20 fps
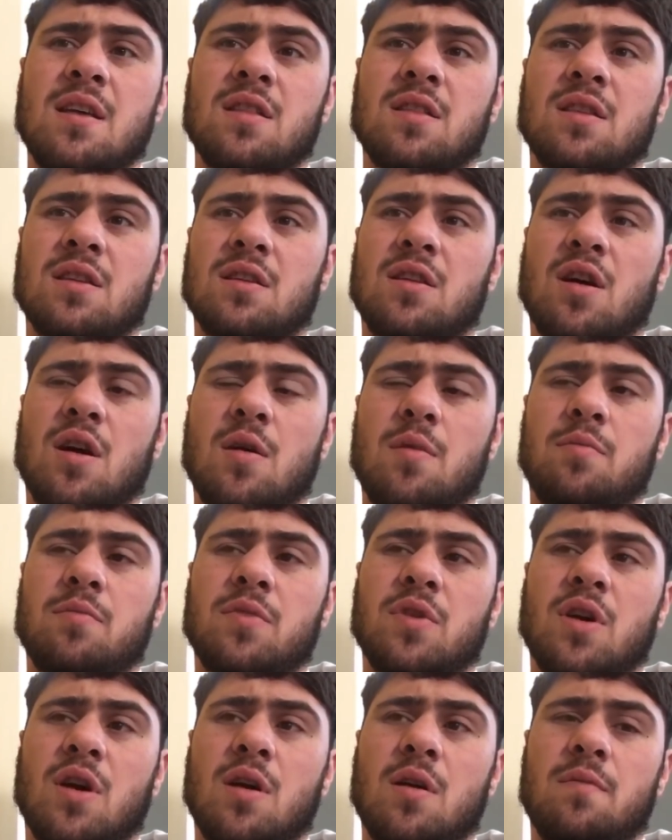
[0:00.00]
They've got
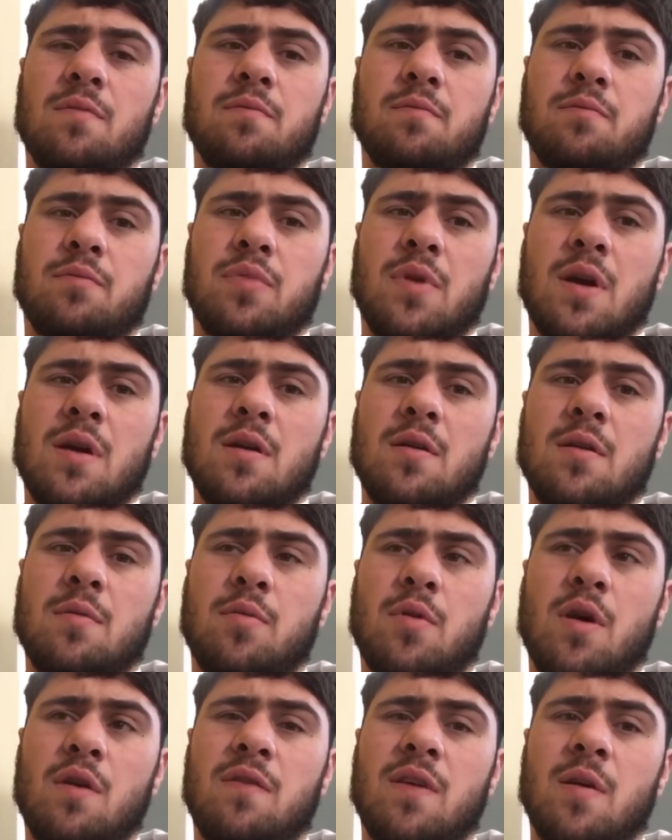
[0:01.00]
a
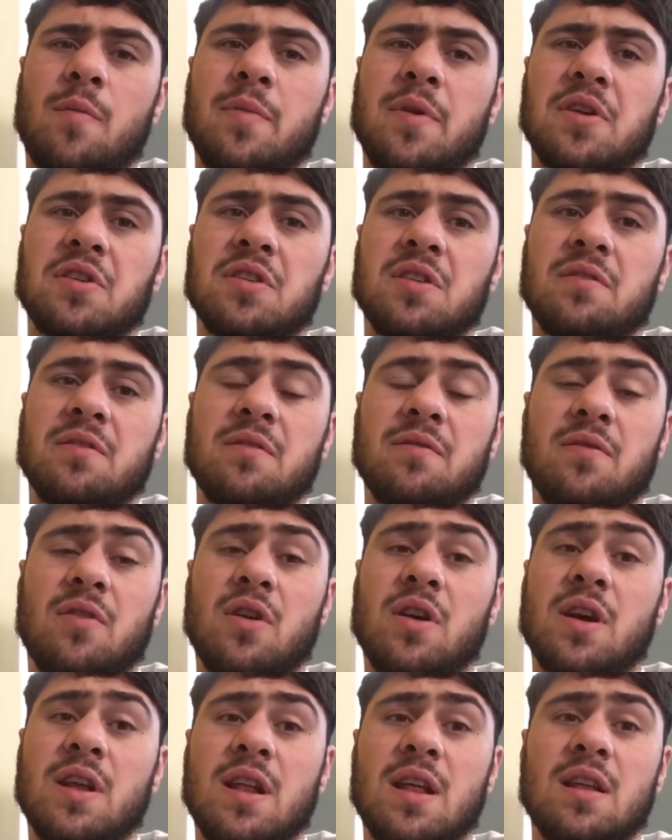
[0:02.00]
profile picture and you think
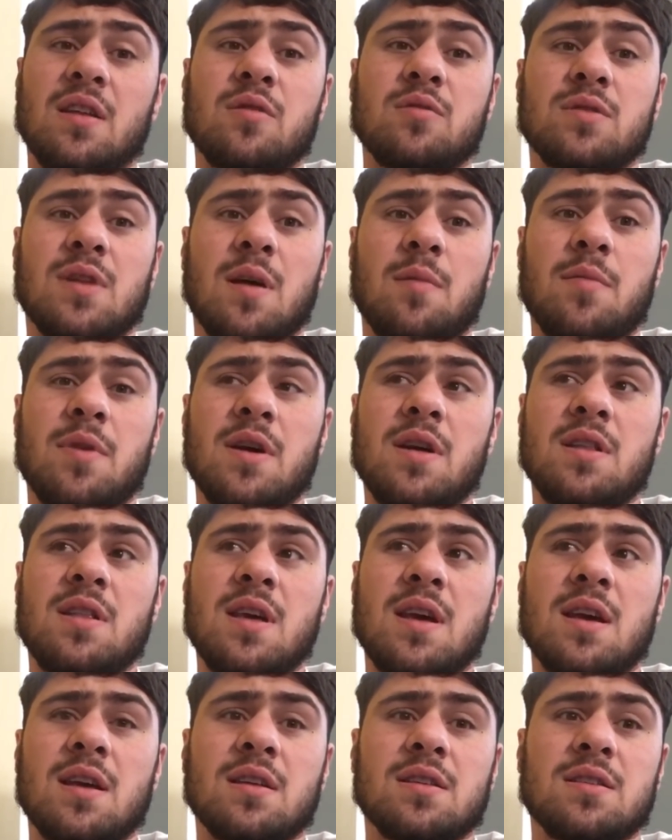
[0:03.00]
fucking hell who's that been
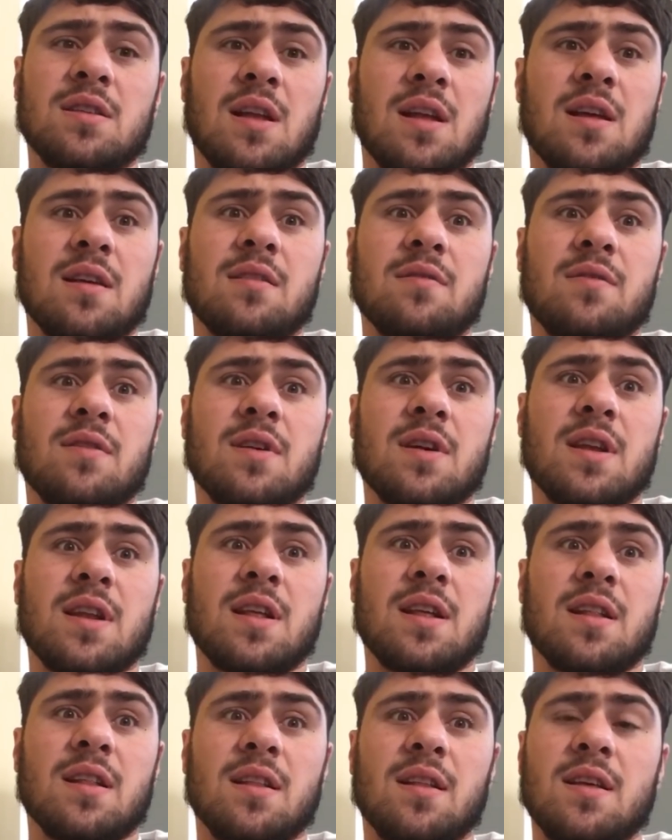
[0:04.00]
there? It's like fucking
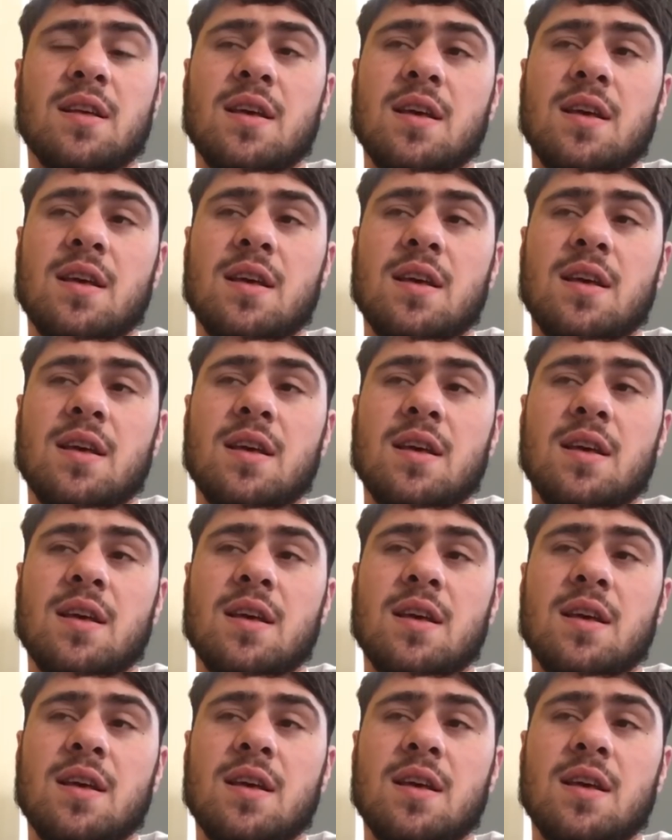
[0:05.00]
hell.